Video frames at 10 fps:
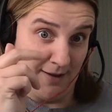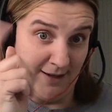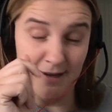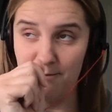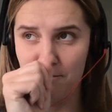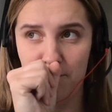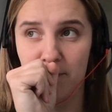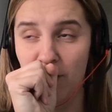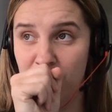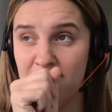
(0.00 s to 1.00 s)
League.
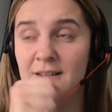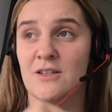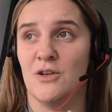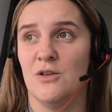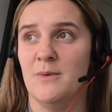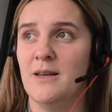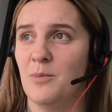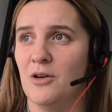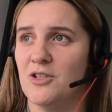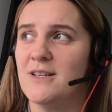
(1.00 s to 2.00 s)
Obviously, excuse me,
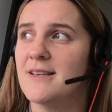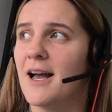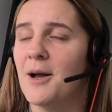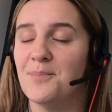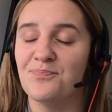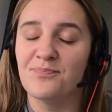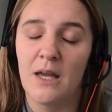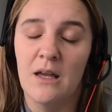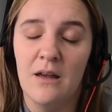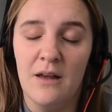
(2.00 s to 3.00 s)
apologies.
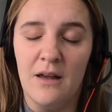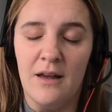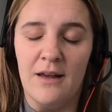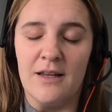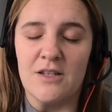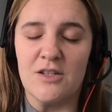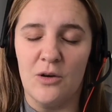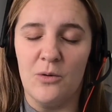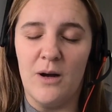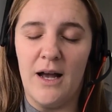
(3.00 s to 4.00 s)

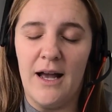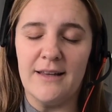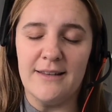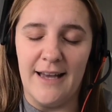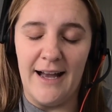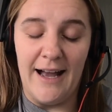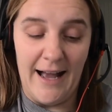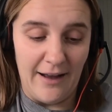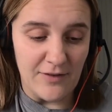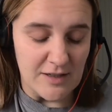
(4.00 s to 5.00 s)
So yeah, I
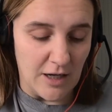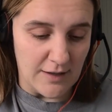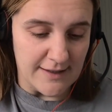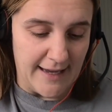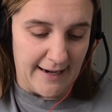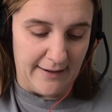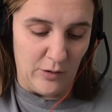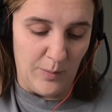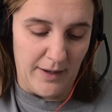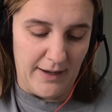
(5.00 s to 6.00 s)
have started to get a
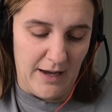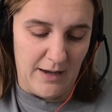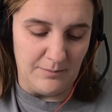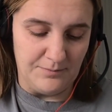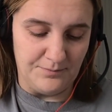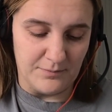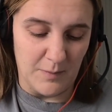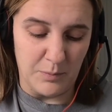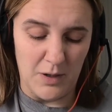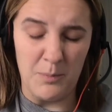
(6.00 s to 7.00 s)
little bit
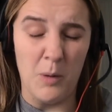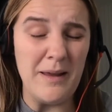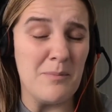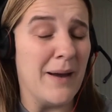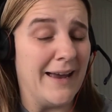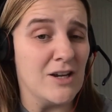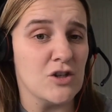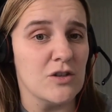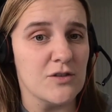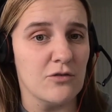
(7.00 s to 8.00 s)
probably
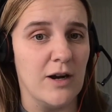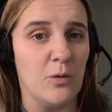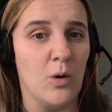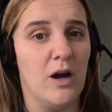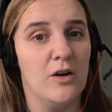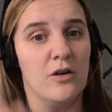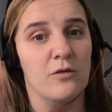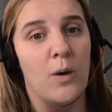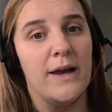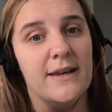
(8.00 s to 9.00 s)
impatience, the right word,
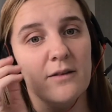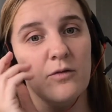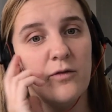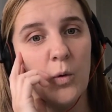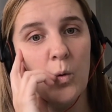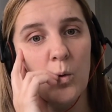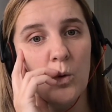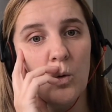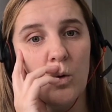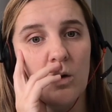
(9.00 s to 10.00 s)
of waiting
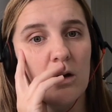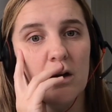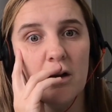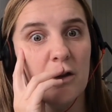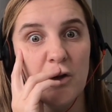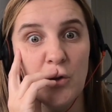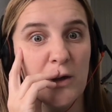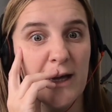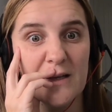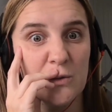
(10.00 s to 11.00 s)
for the
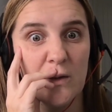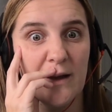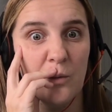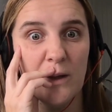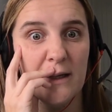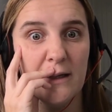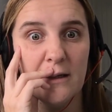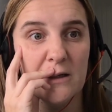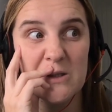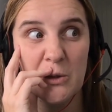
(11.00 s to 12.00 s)
Newcastle that we
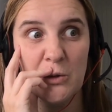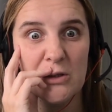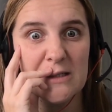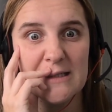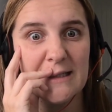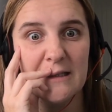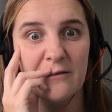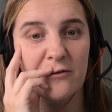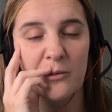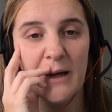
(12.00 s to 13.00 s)
are so used to seeing
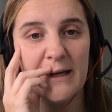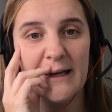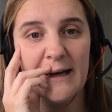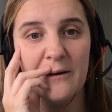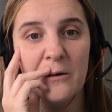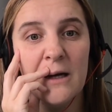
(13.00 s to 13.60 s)
from Eddie Howe,